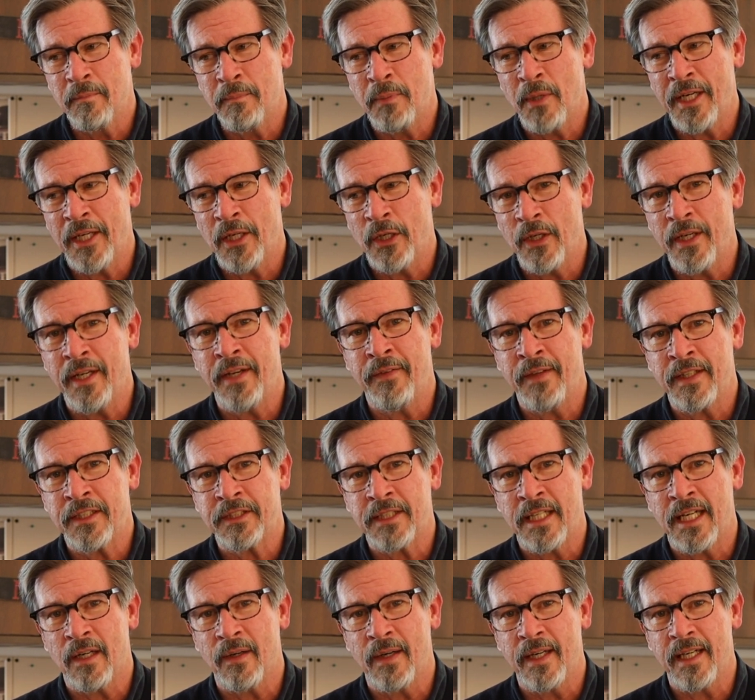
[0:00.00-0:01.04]
pretty good in
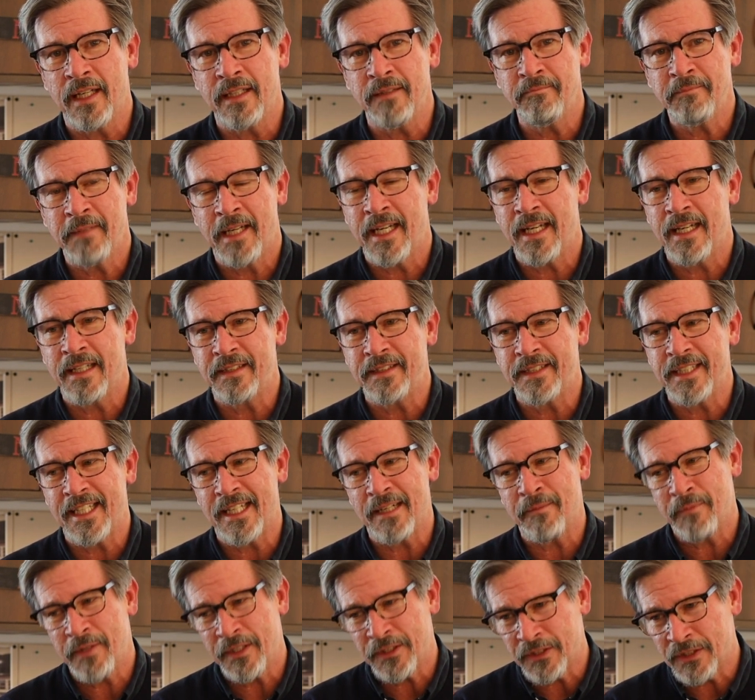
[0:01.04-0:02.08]
this area, and
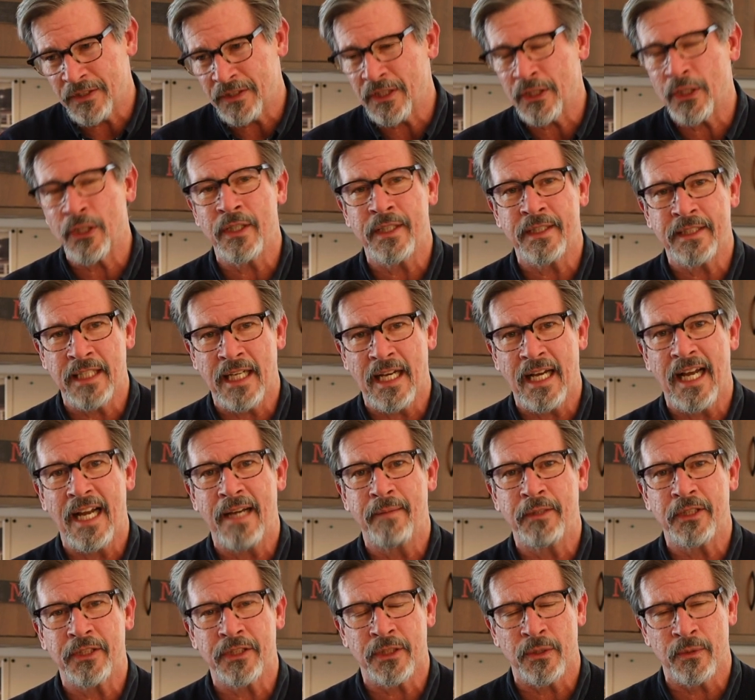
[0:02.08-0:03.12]
um, this is a good
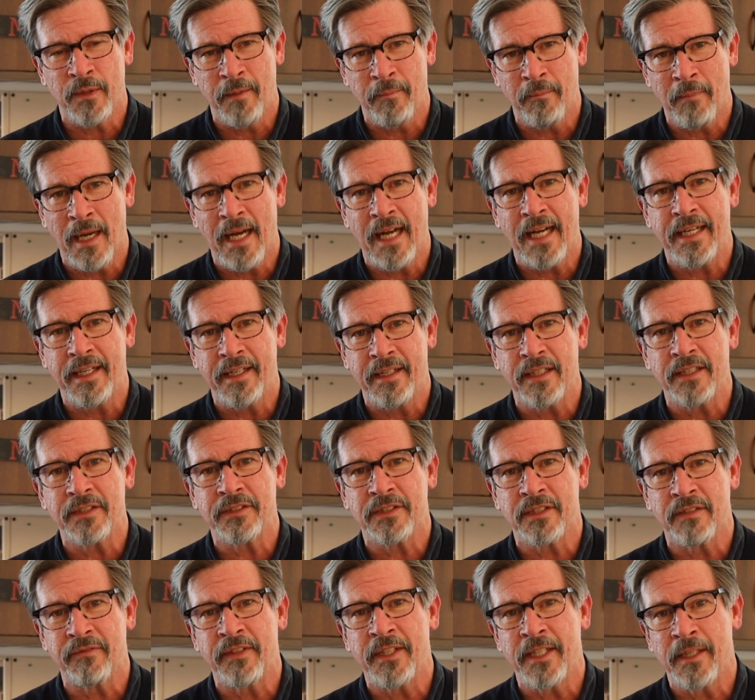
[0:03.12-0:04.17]
time just to remind
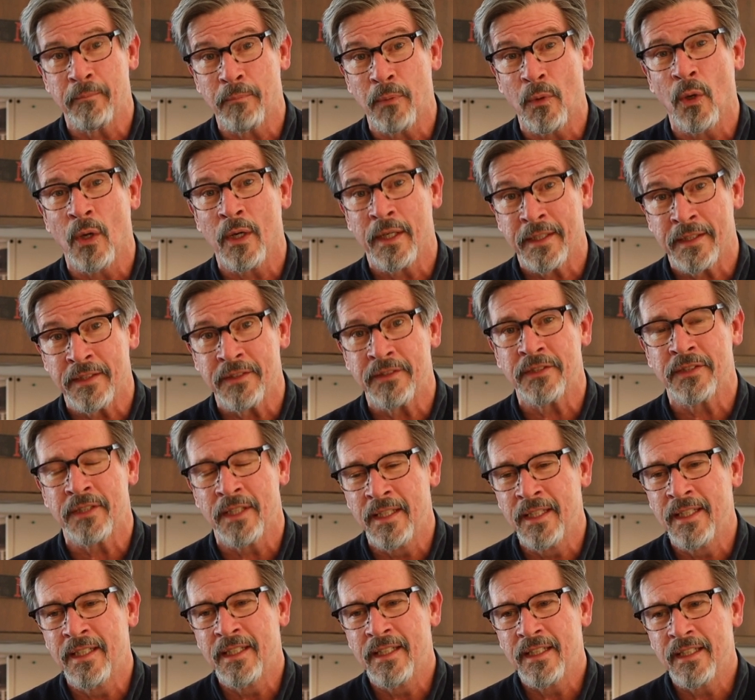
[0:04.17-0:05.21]
us of the importance
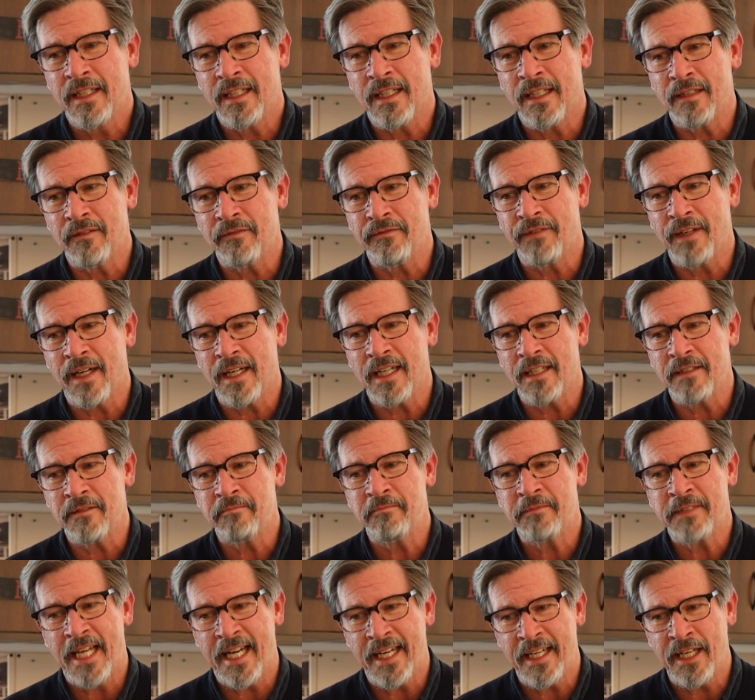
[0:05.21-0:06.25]
of uh,
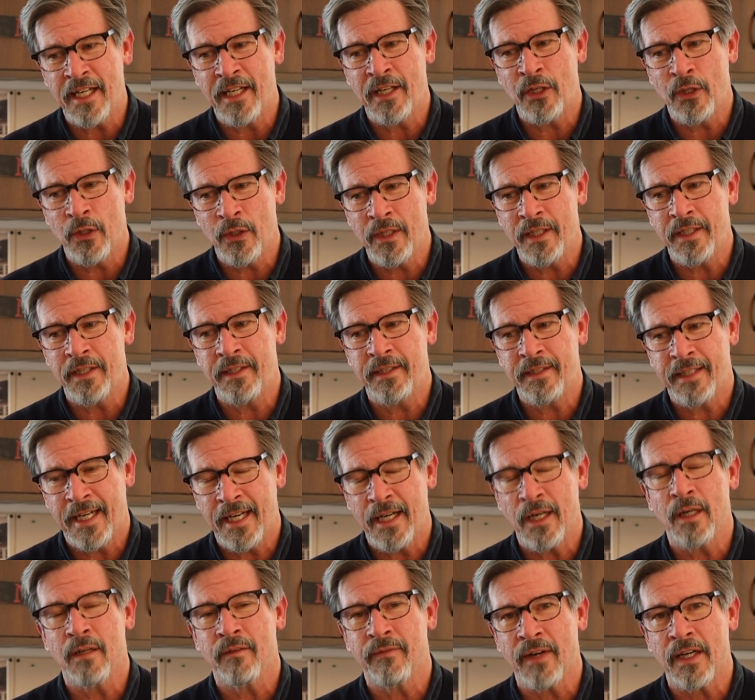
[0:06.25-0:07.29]
taking good
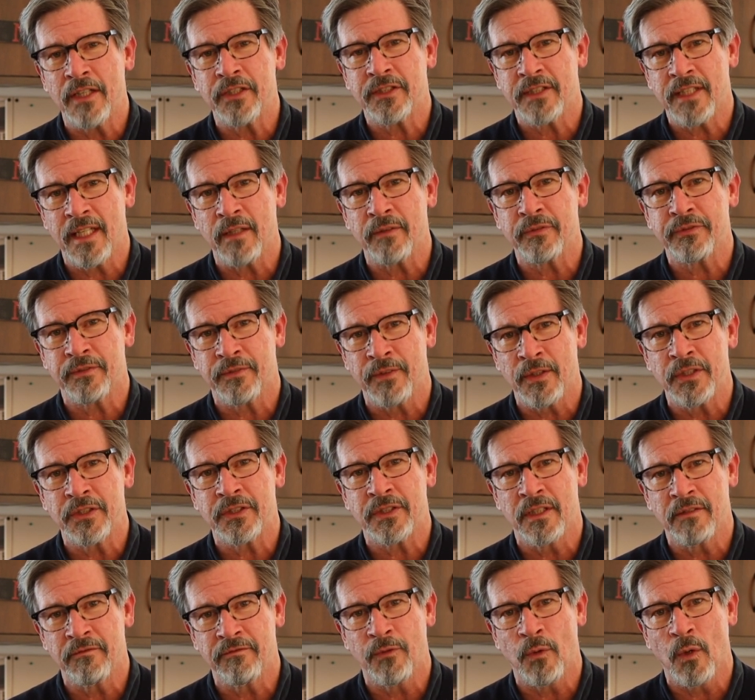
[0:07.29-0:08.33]
care of ourselves
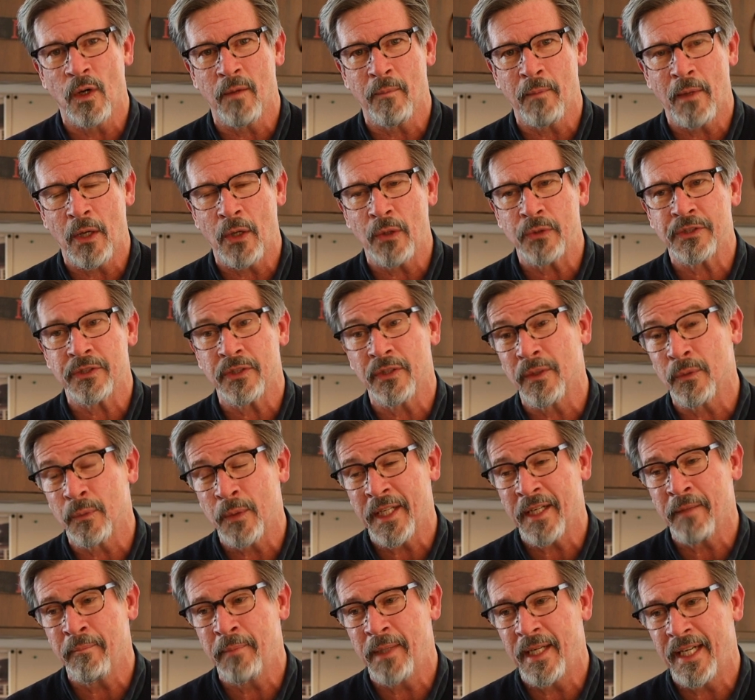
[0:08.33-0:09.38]
first and foremost, so that
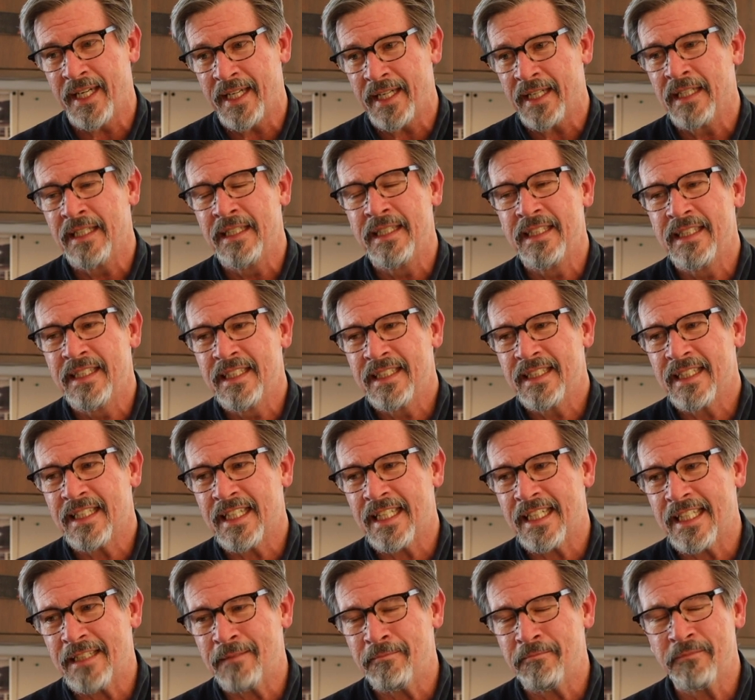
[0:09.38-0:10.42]
we can be
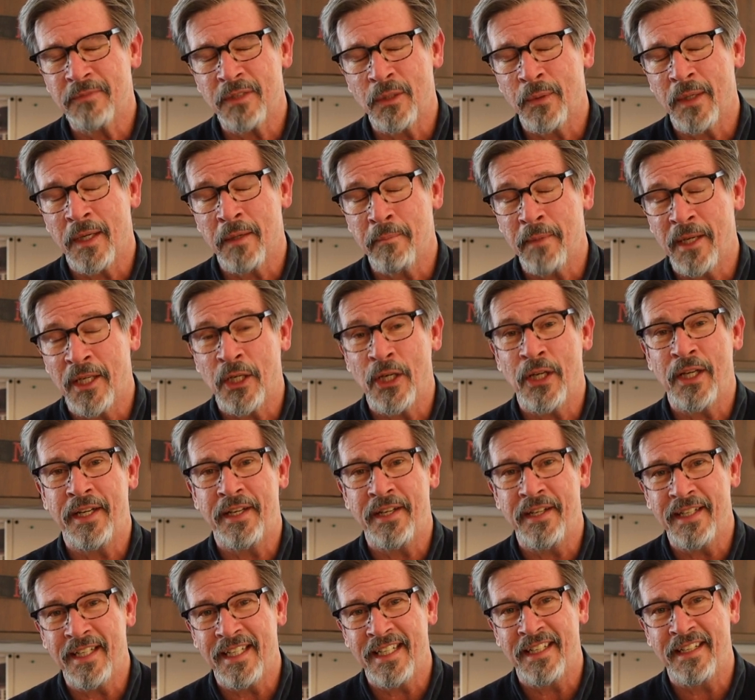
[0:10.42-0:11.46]
um, so we can be
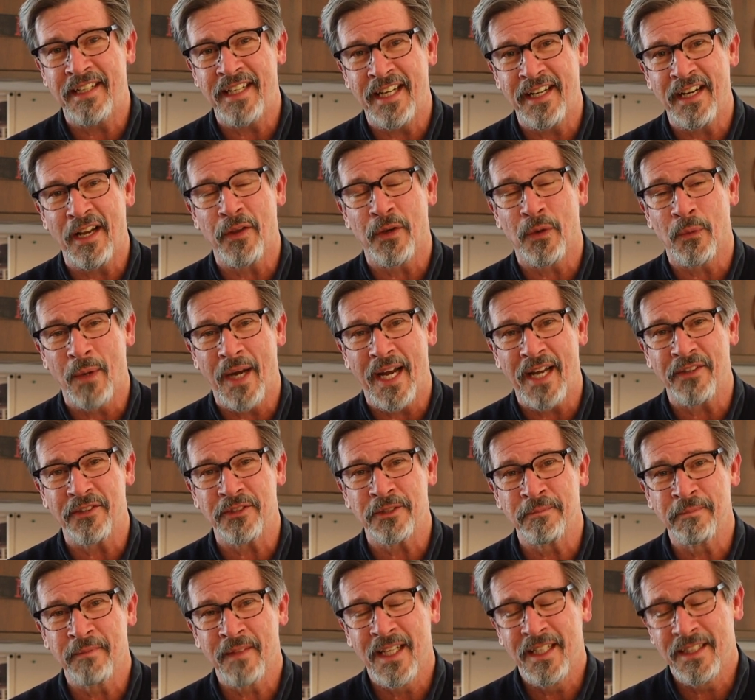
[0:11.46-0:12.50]
good in, in other
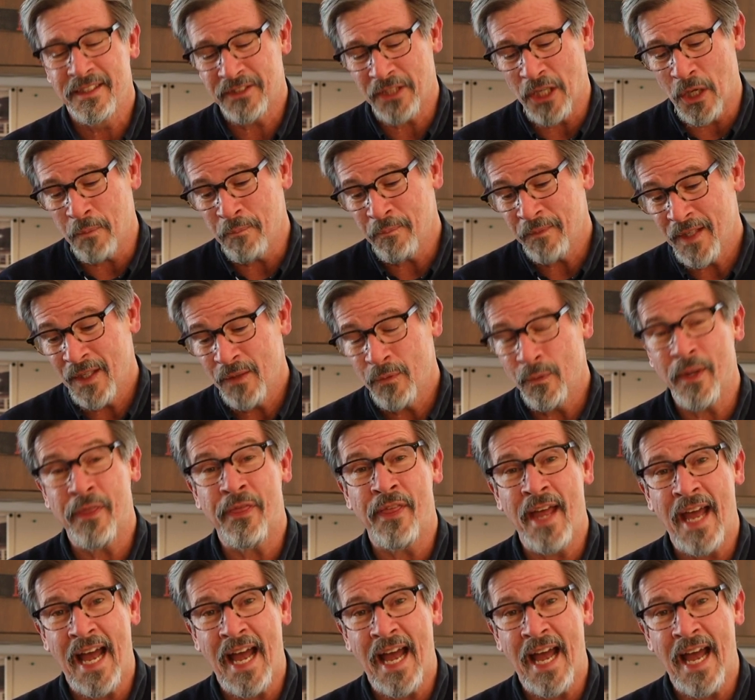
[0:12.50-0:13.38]
ways. So, with